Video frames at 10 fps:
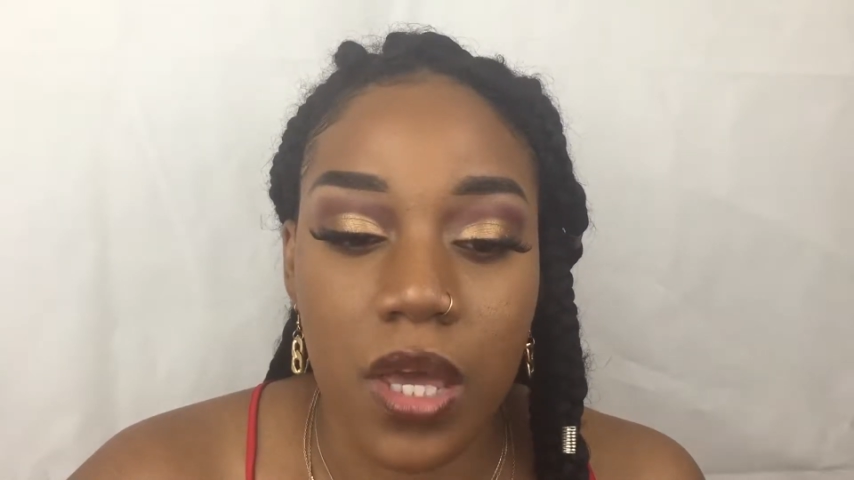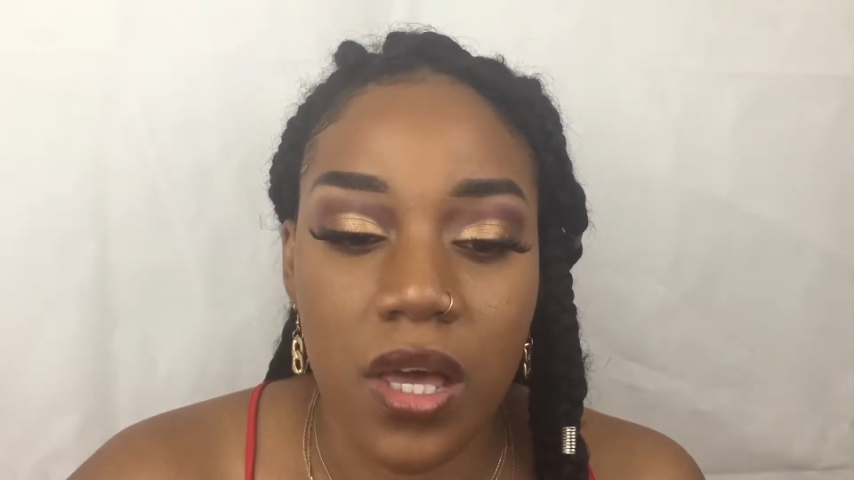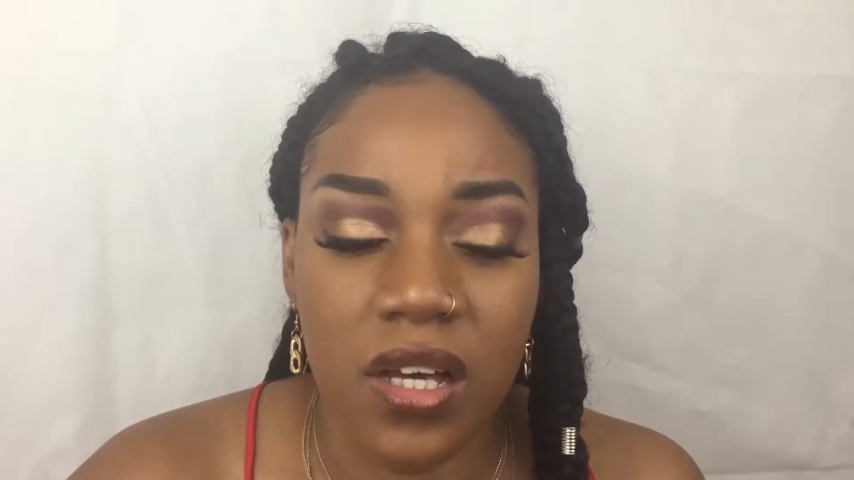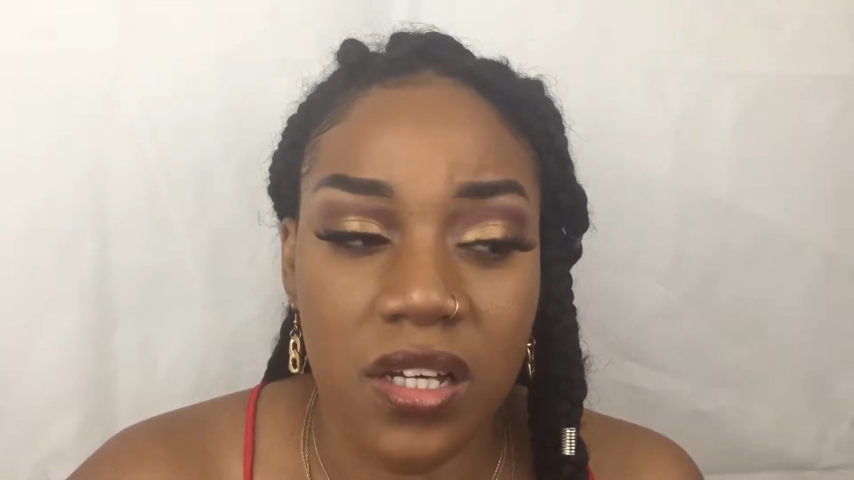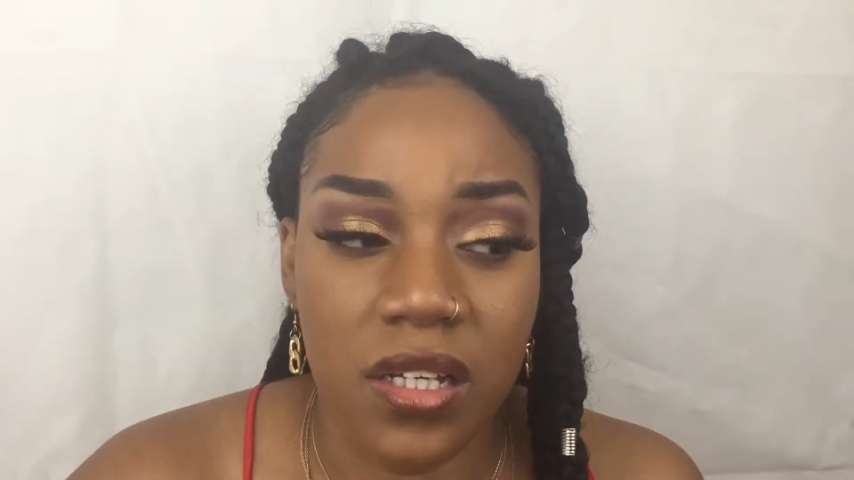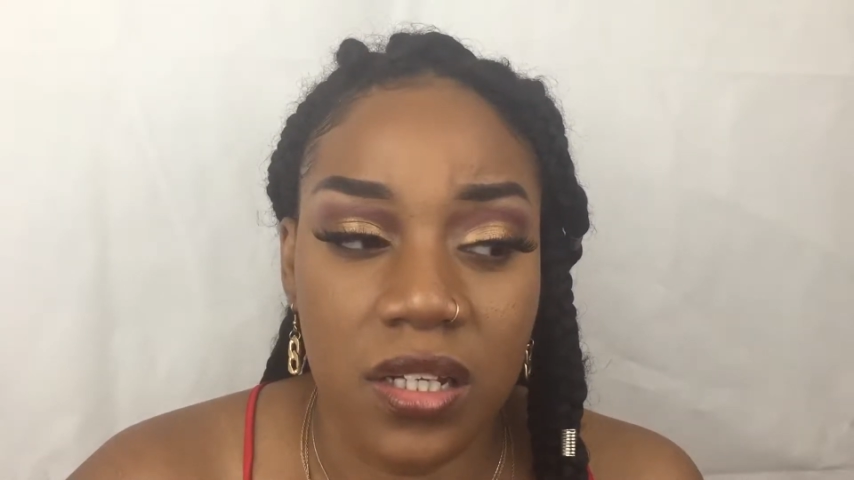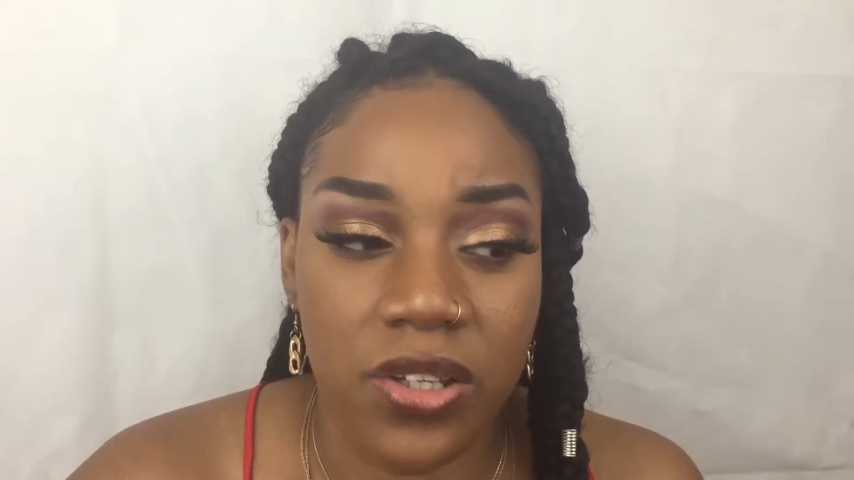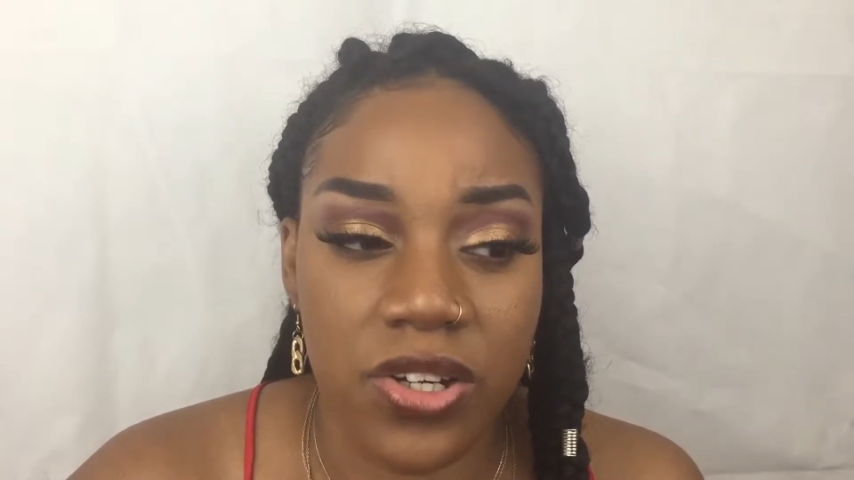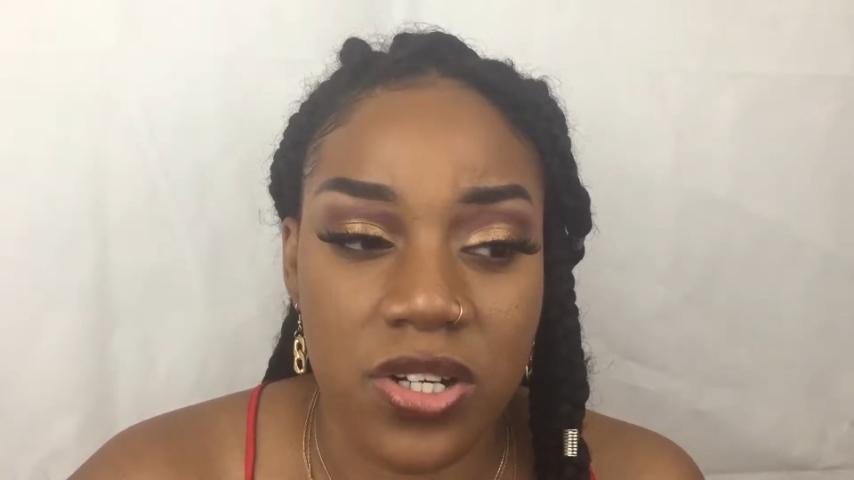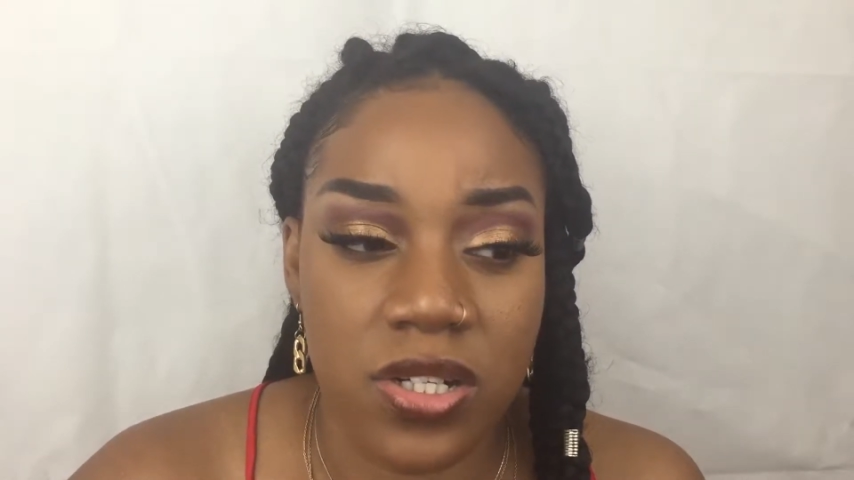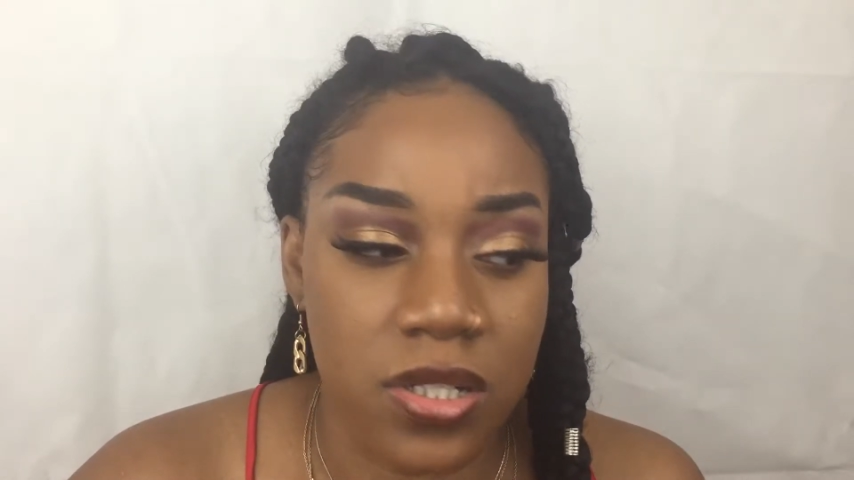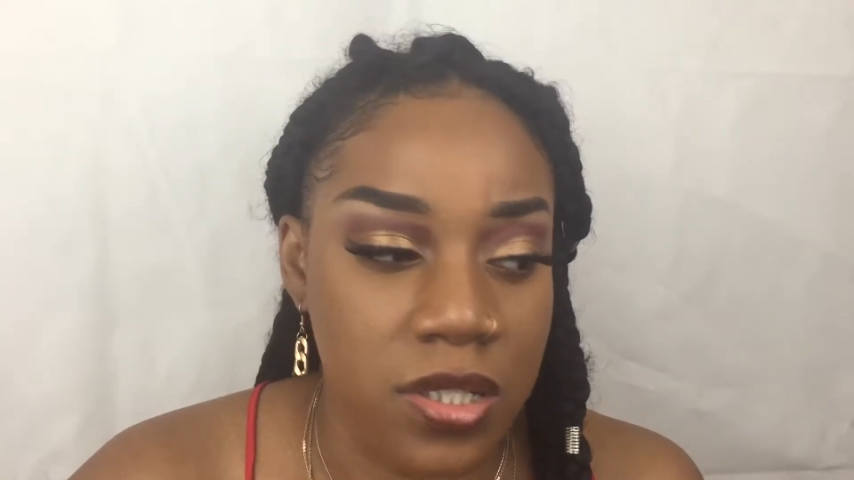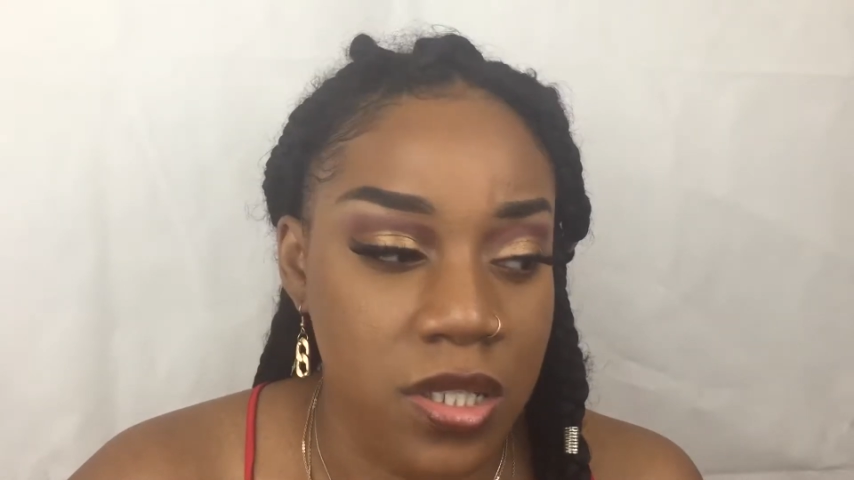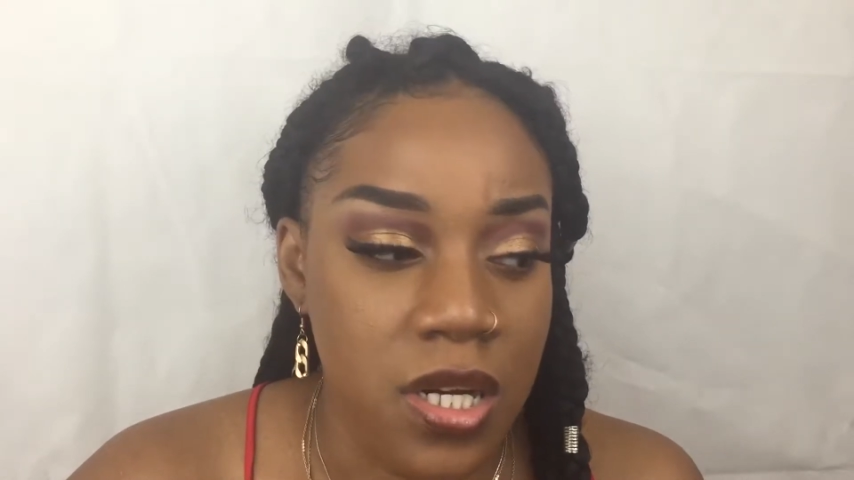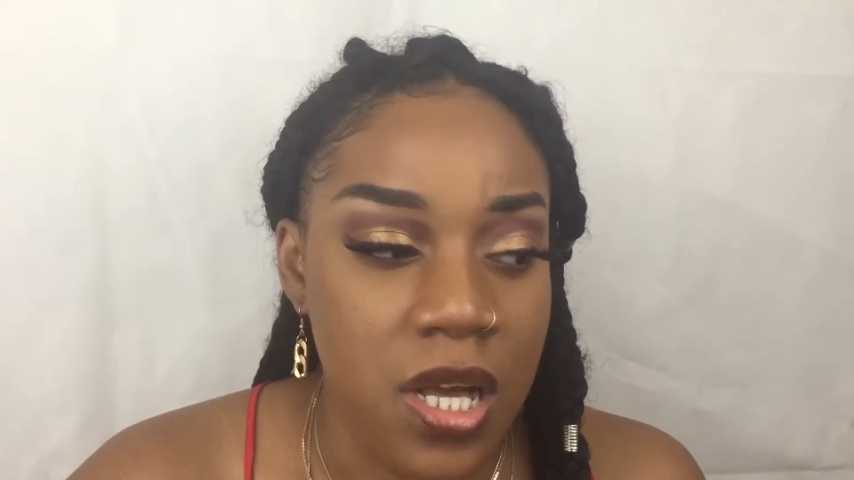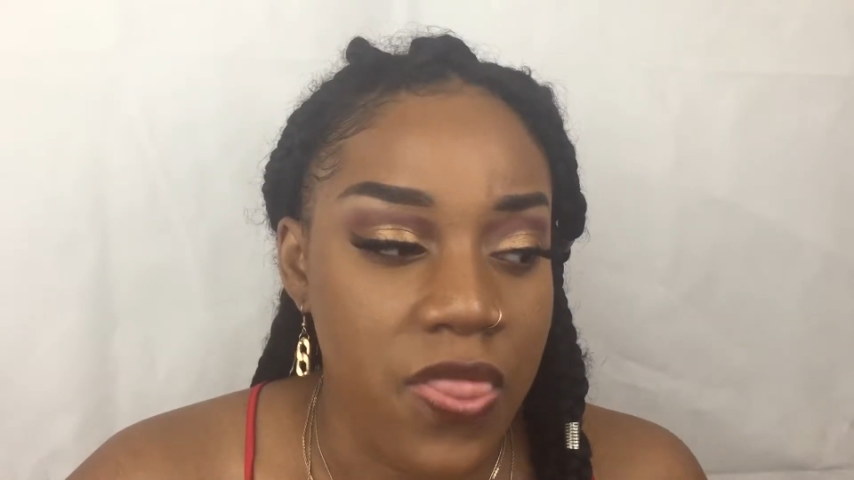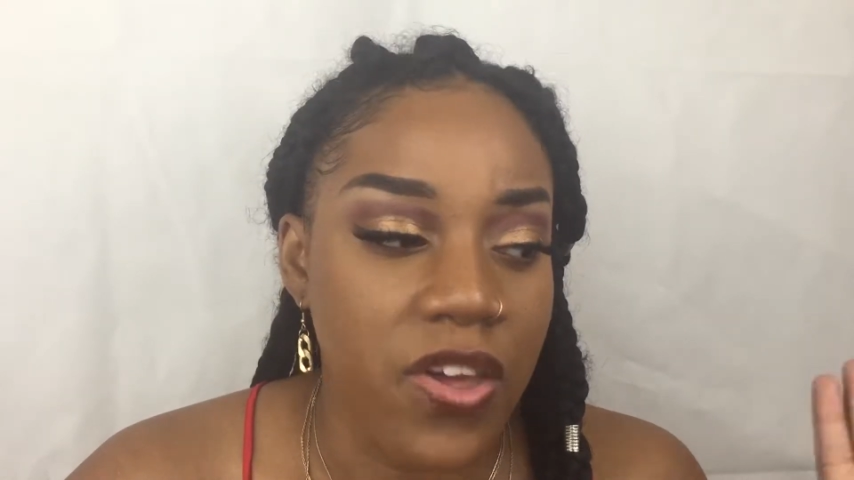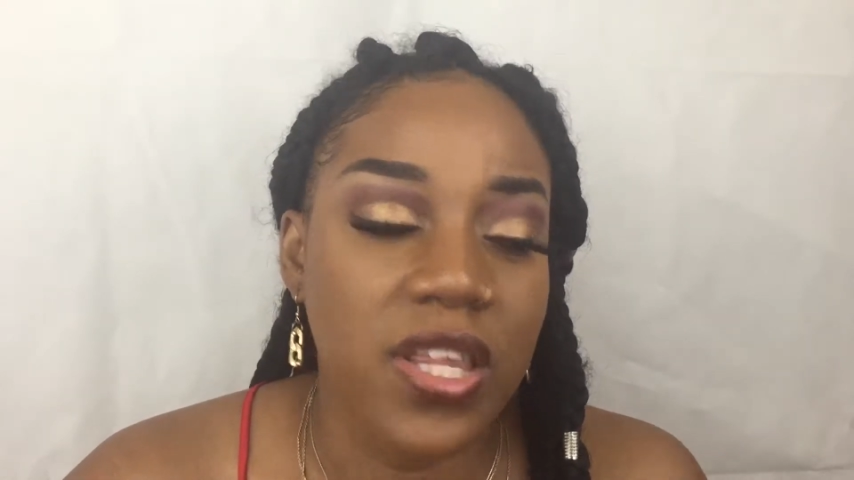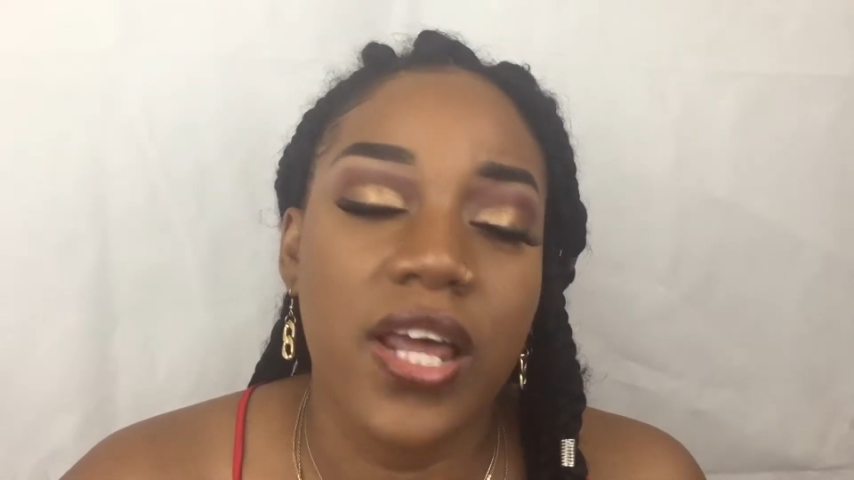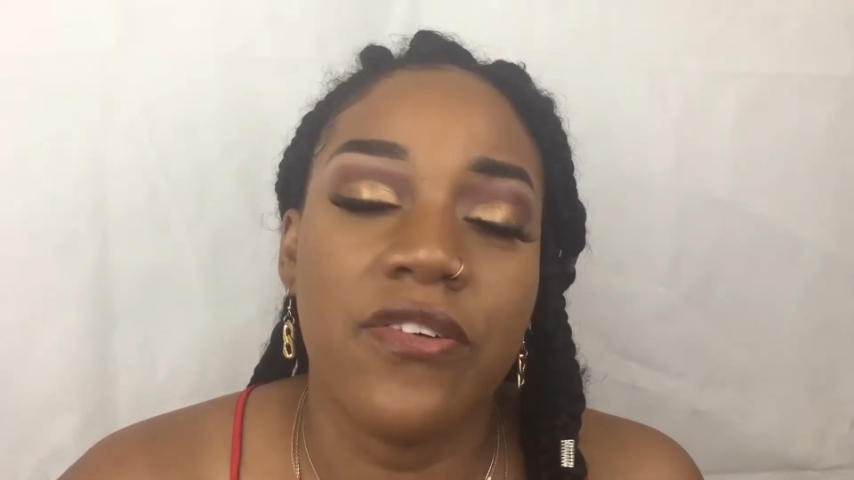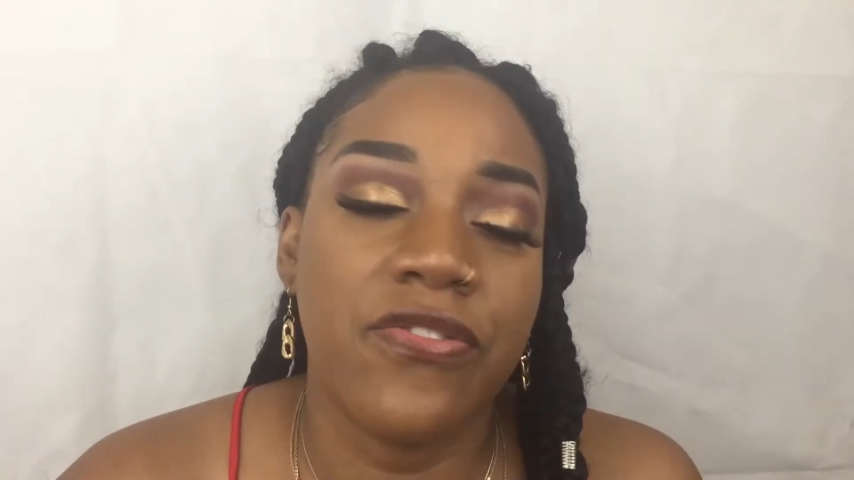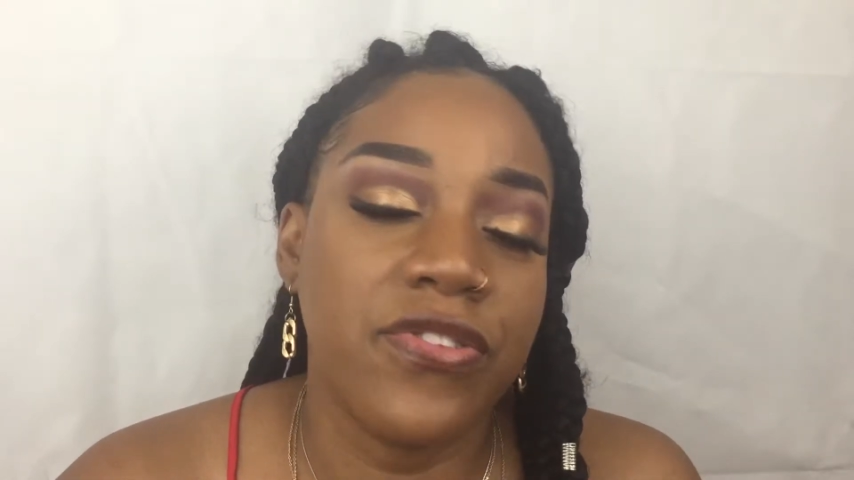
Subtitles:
There are a lot of